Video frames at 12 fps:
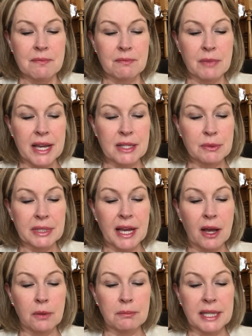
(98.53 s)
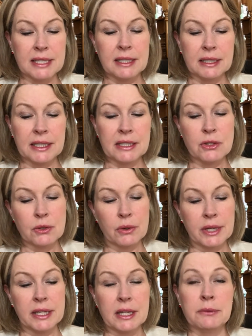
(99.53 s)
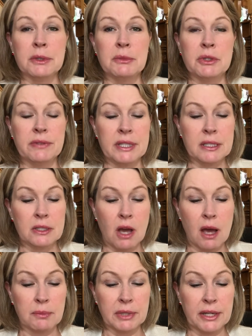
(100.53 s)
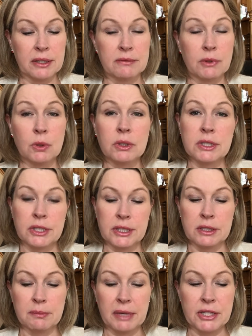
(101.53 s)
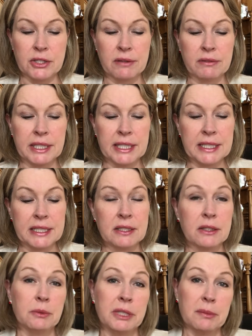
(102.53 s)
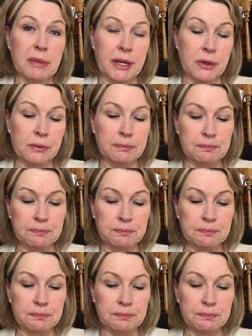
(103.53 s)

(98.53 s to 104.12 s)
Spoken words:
My husband helped by tilling the soil and removing the top layer of old dirt by shoveling it into the wheelbarrow.